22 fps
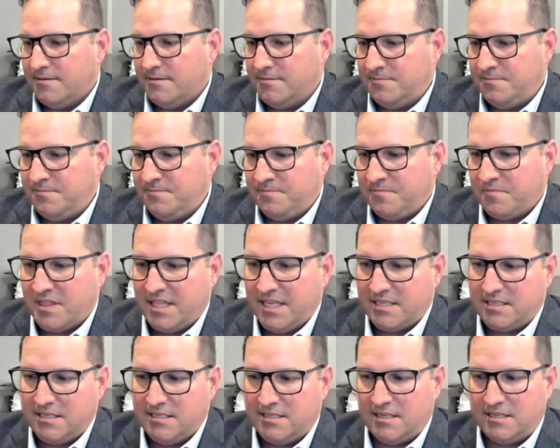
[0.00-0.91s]

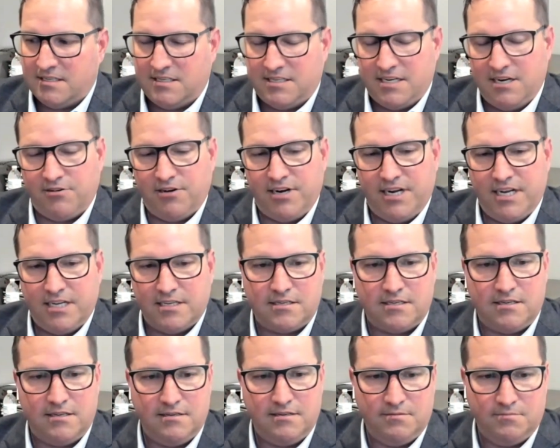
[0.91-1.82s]
this is a
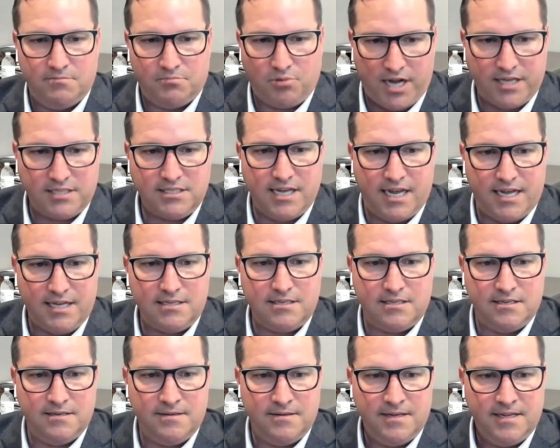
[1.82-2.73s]
serious
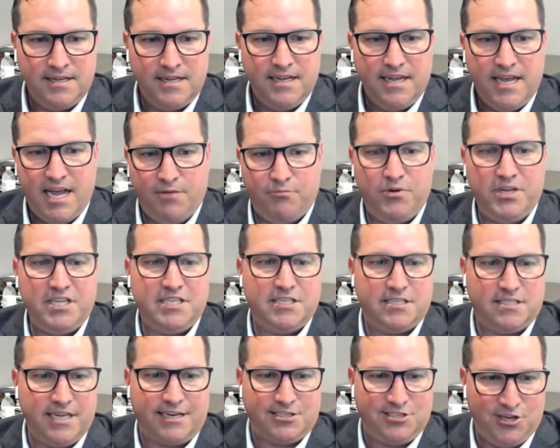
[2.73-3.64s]
process and we
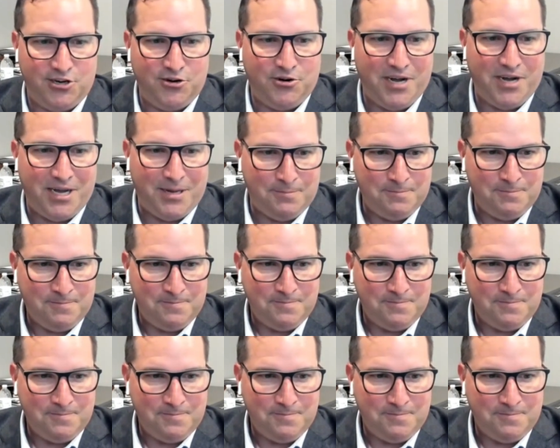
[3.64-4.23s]
stick to it.